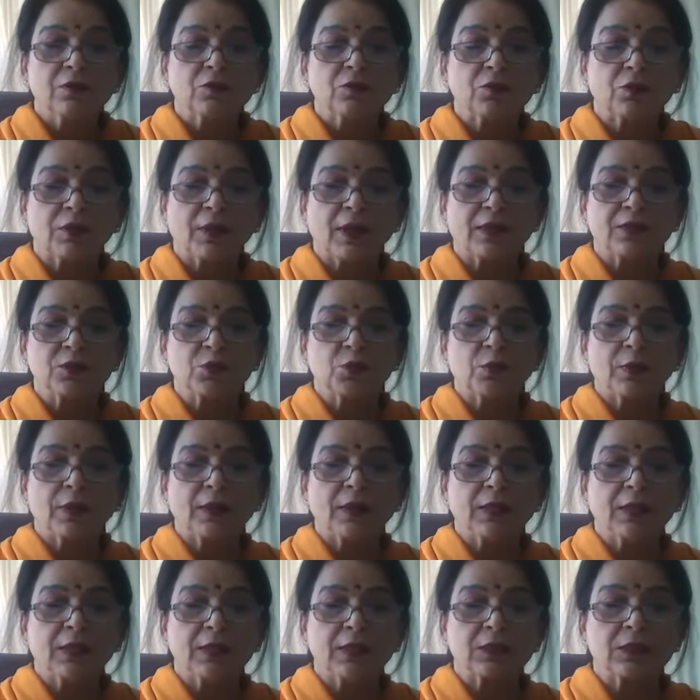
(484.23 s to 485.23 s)
So that's
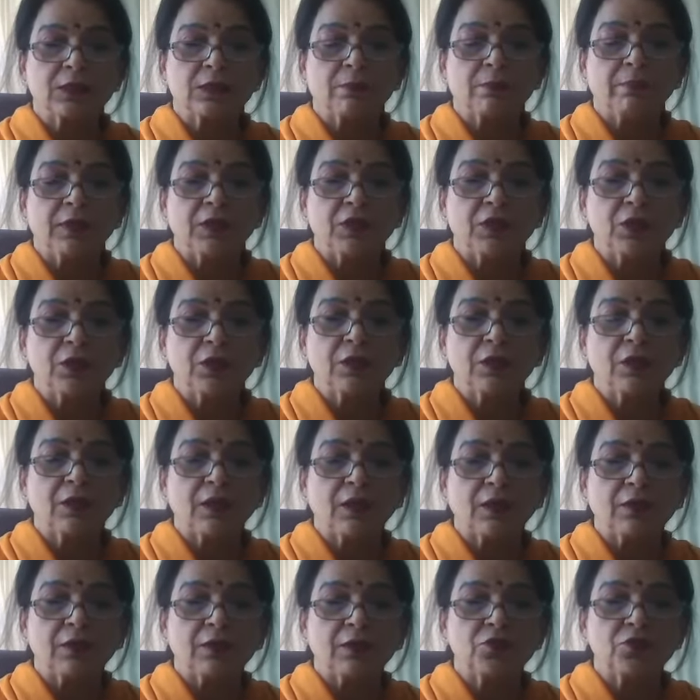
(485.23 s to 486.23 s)
why this
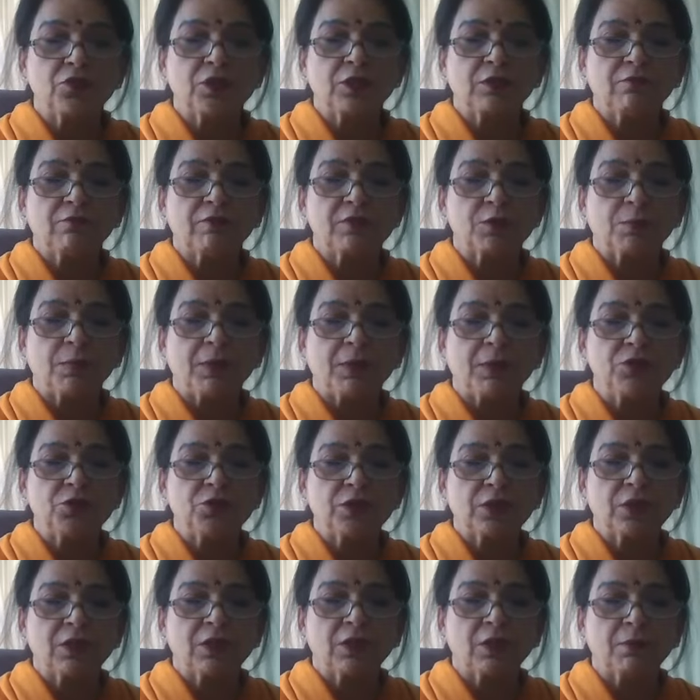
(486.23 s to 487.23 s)
material energy was
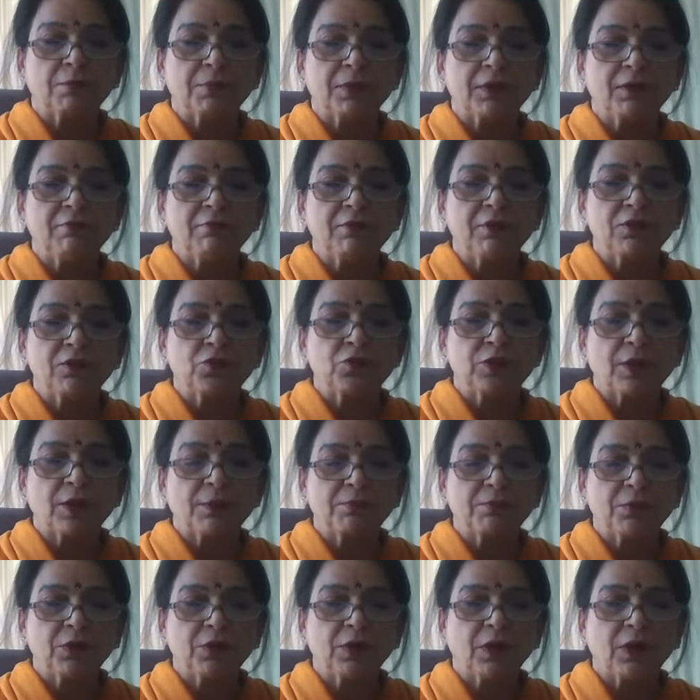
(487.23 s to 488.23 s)
mentioned in the previous
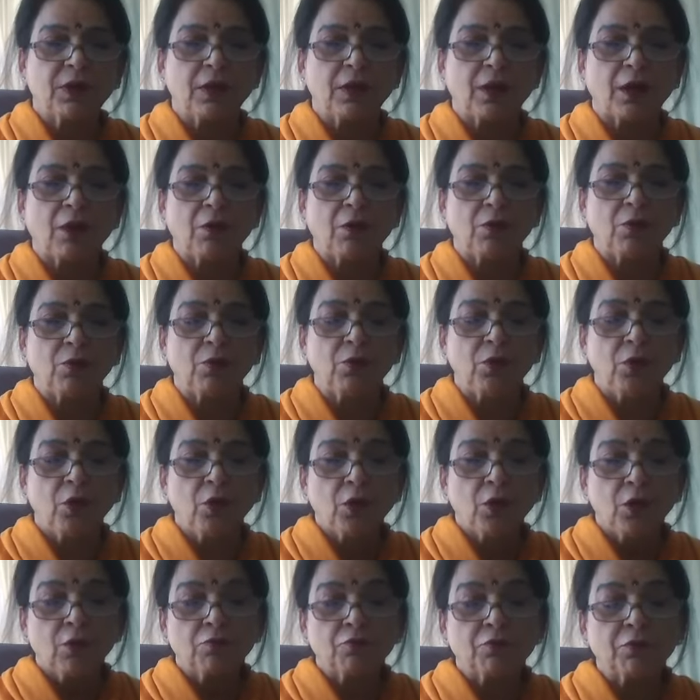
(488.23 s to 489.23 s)
chapter, and now
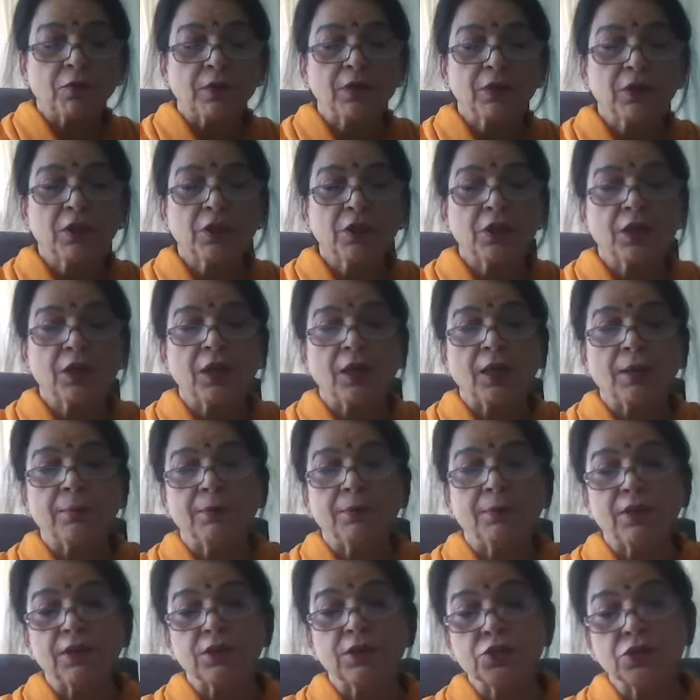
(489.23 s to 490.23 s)
further
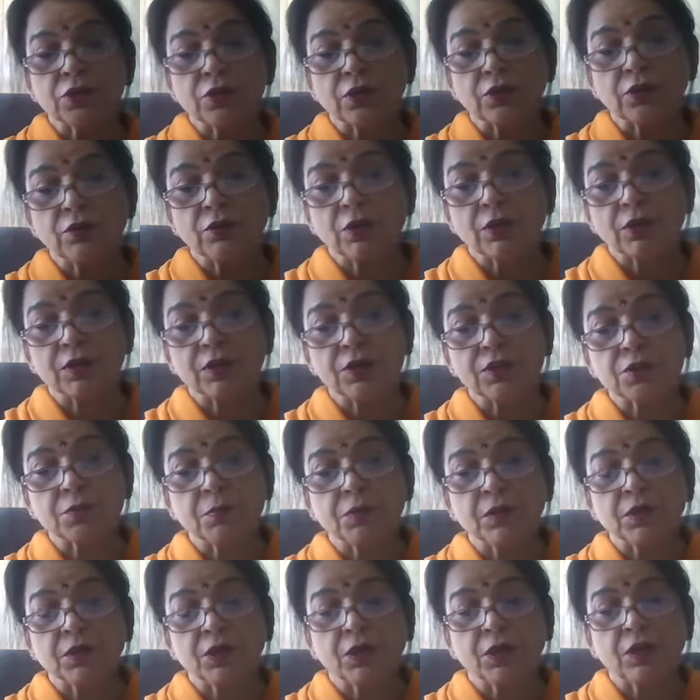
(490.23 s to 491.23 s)
elaboration on
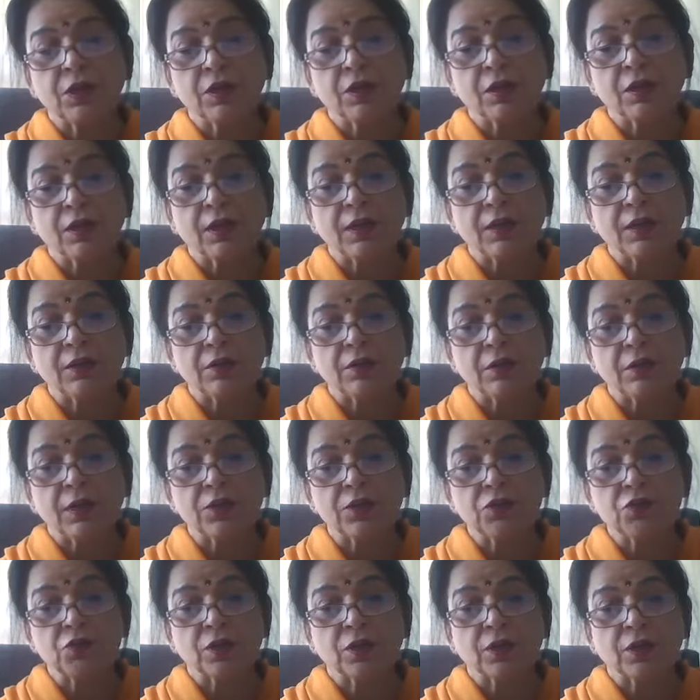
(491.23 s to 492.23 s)
this material
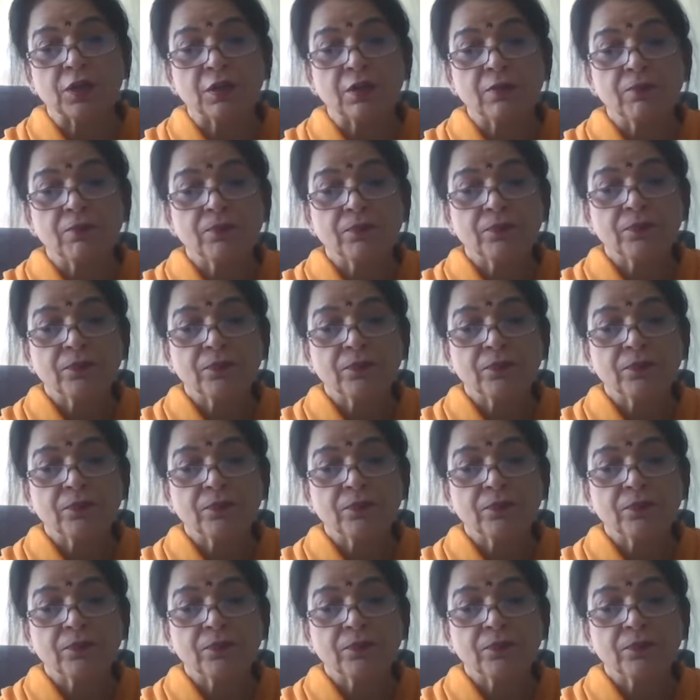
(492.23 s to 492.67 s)
nature,